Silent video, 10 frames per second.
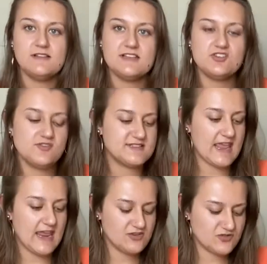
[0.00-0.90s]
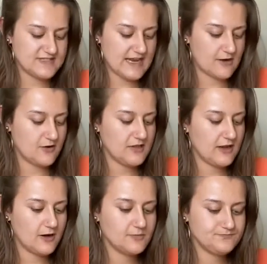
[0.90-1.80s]
let's use the Angel Tarot
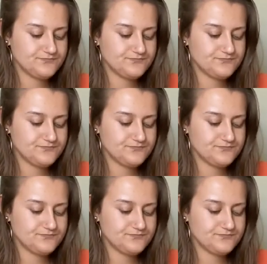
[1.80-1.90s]
here